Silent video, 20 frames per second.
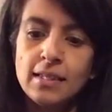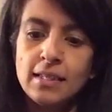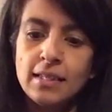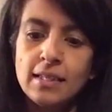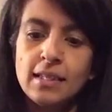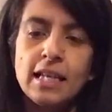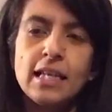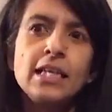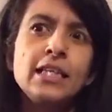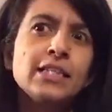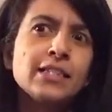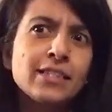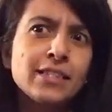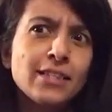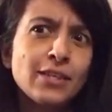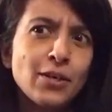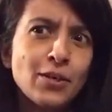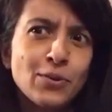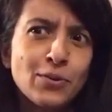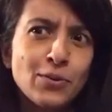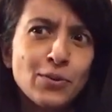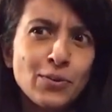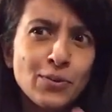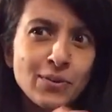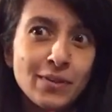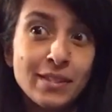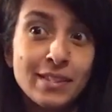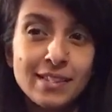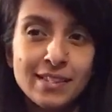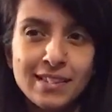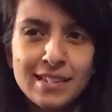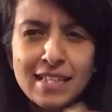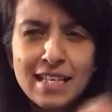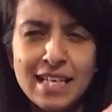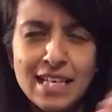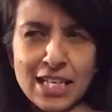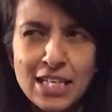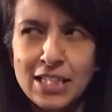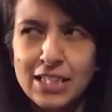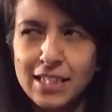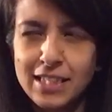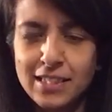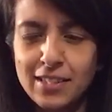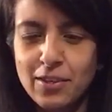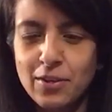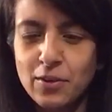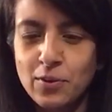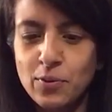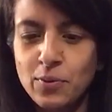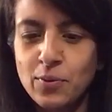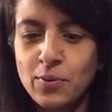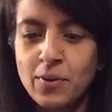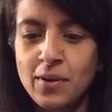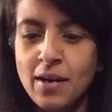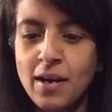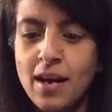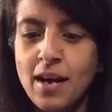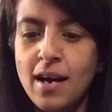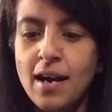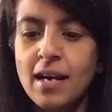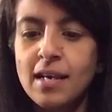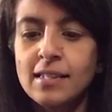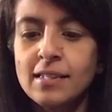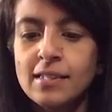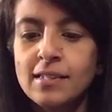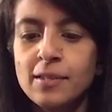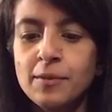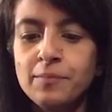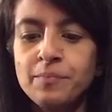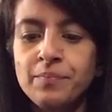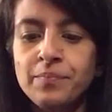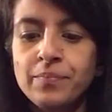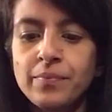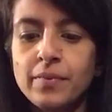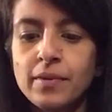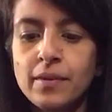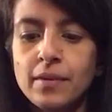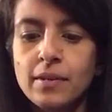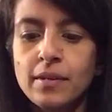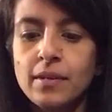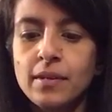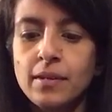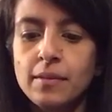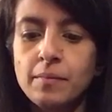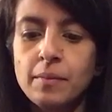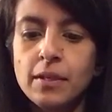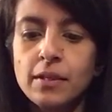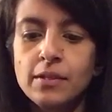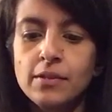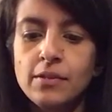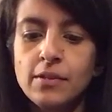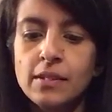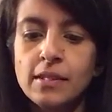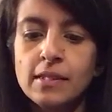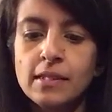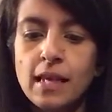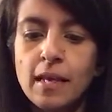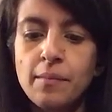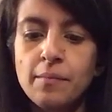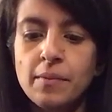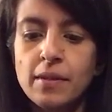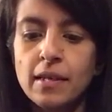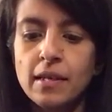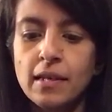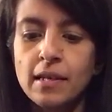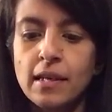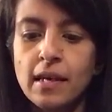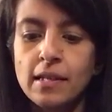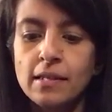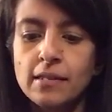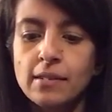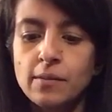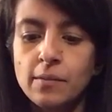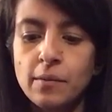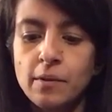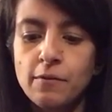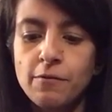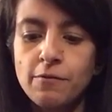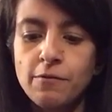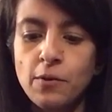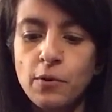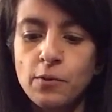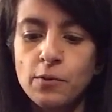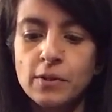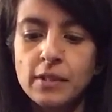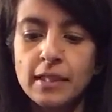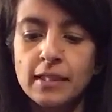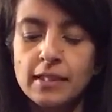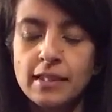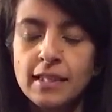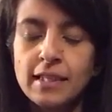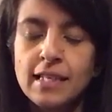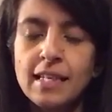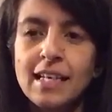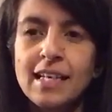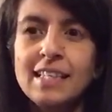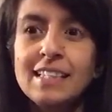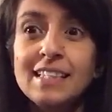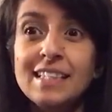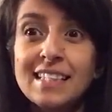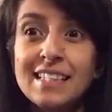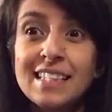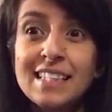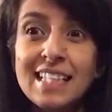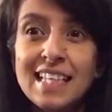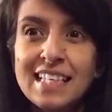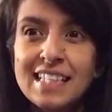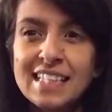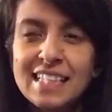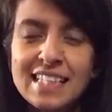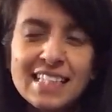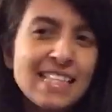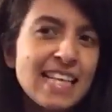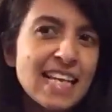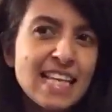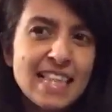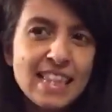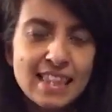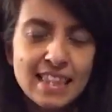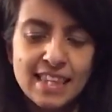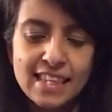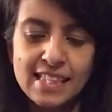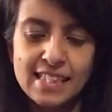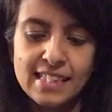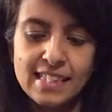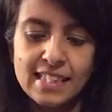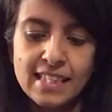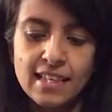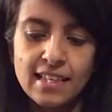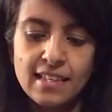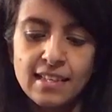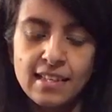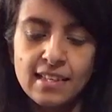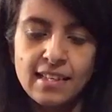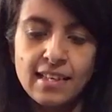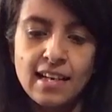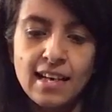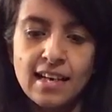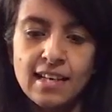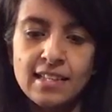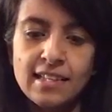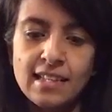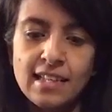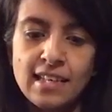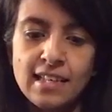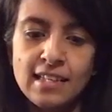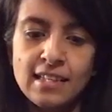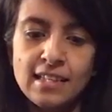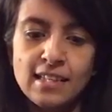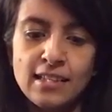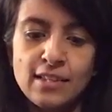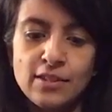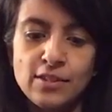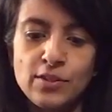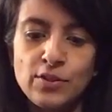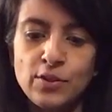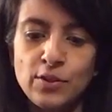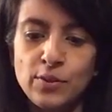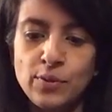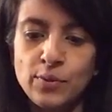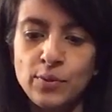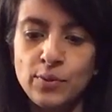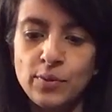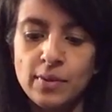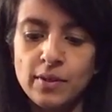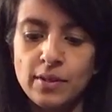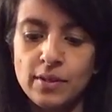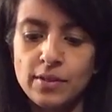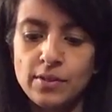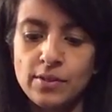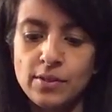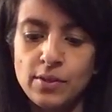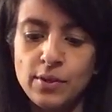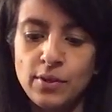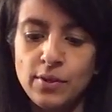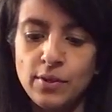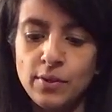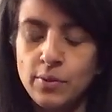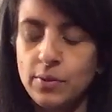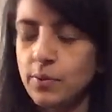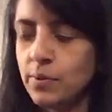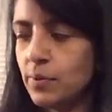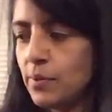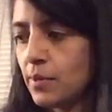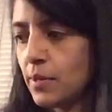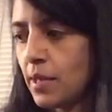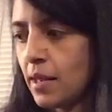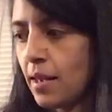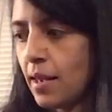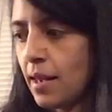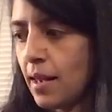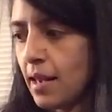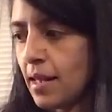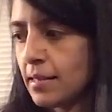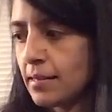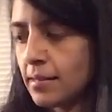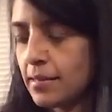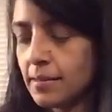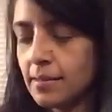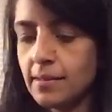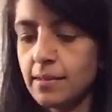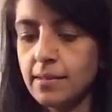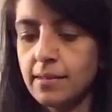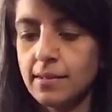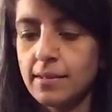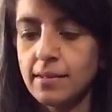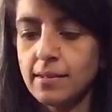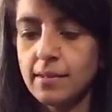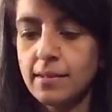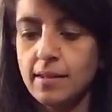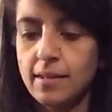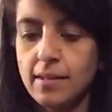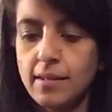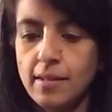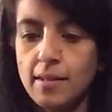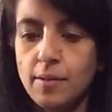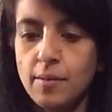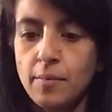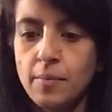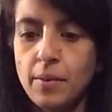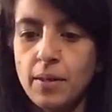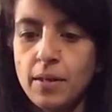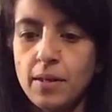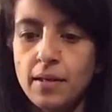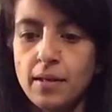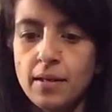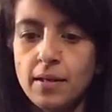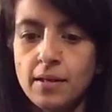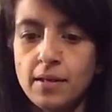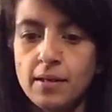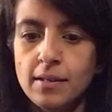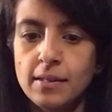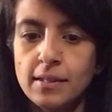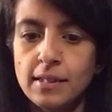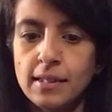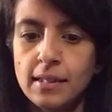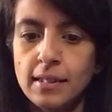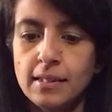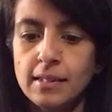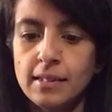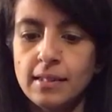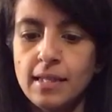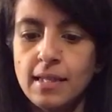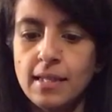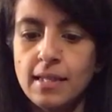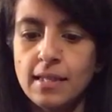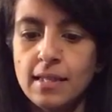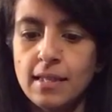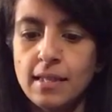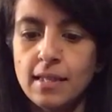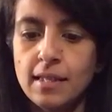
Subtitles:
The inner circle. This is the inner circle. And I'm going to do the same thing again. So I'm going to fold it into 16ths and then do 2 letters per 16th.